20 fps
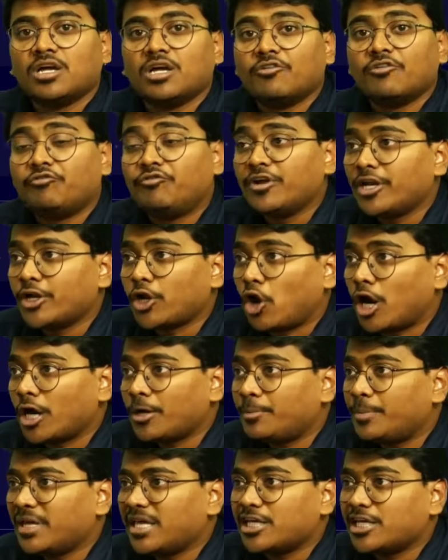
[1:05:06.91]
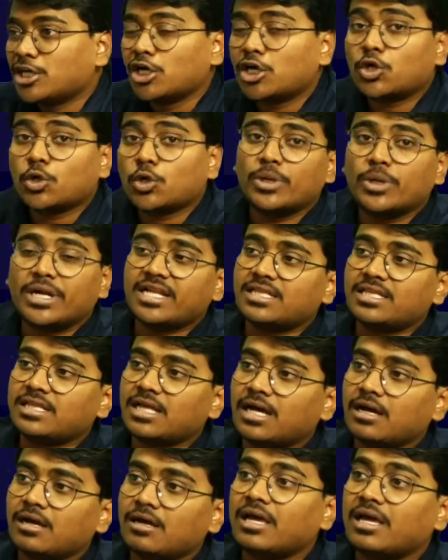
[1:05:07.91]
will not be included in
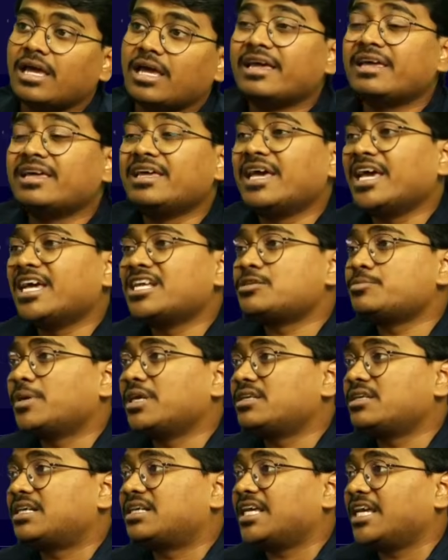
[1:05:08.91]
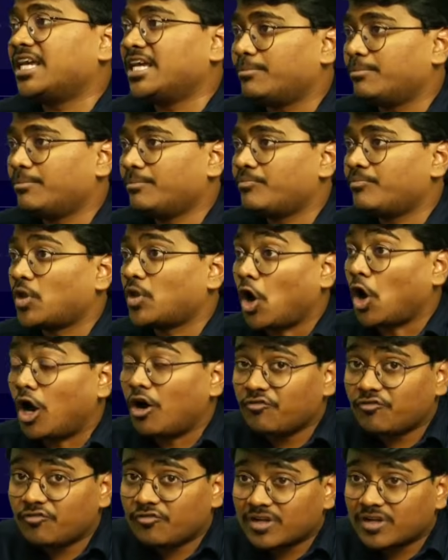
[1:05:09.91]
the engagement team of